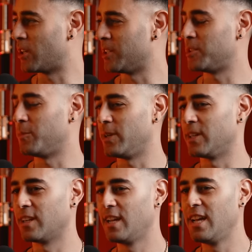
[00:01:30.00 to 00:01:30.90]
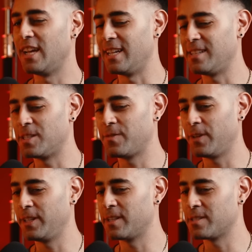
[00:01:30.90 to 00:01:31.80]
caught the bug. It's
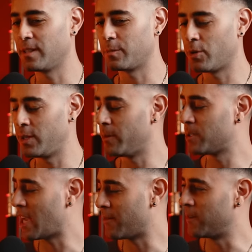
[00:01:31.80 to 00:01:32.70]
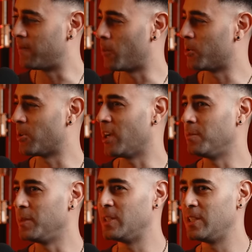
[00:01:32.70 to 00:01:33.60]
funny because like pretty much every foreigner I
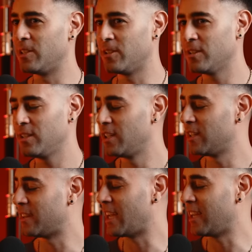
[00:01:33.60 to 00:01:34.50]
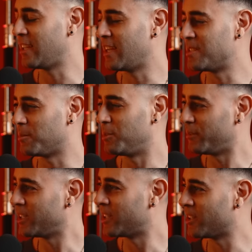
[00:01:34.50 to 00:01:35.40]
meet here that ends up
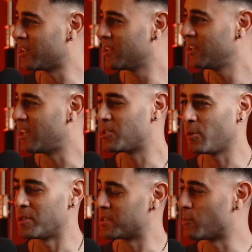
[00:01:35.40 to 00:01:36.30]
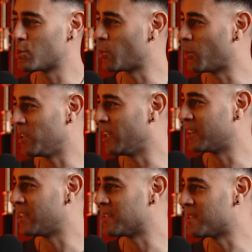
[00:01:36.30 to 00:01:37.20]
living here, it's always some story like
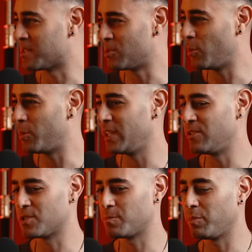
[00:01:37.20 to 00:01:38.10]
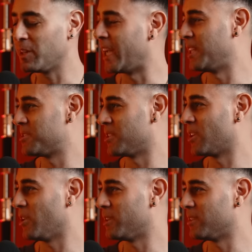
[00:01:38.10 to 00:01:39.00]
this. It's nobody just plans to
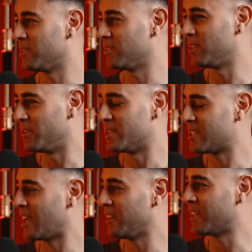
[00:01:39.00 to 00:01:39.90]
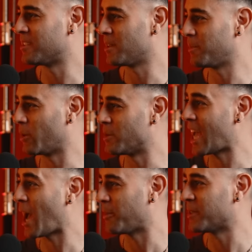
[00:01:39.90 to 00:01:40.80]
go and live in Thailand. Something always
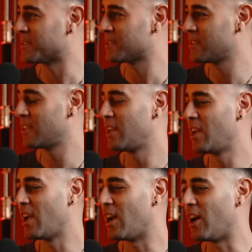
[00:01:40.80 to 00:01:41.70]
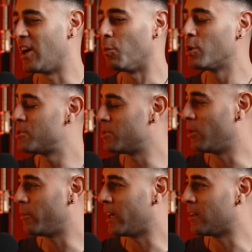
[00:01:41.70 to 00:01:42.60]
happens. What did you
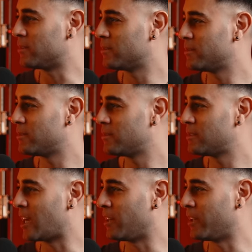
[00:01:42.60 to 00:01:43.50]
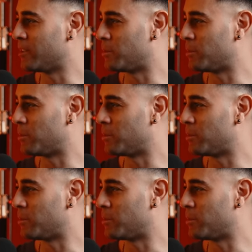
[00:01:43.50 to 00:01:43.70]
know about Thailand or